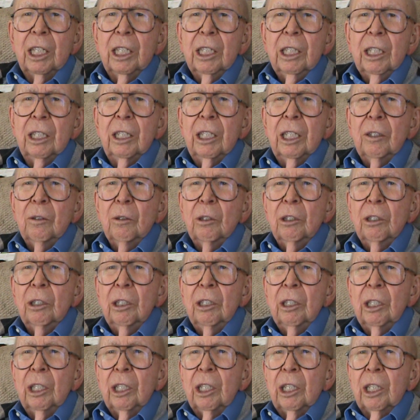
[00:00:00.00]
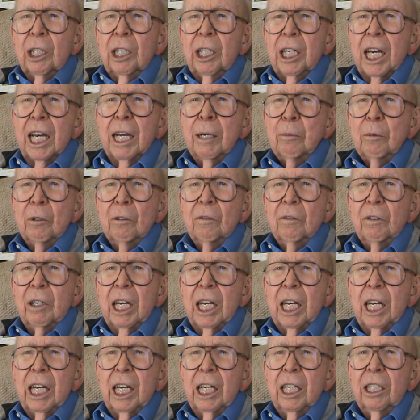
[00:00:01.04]
and there was a camera
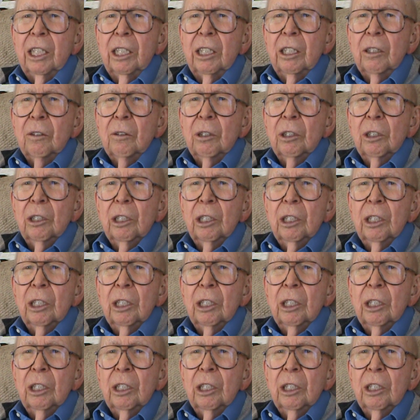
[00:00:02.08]
van, and there was a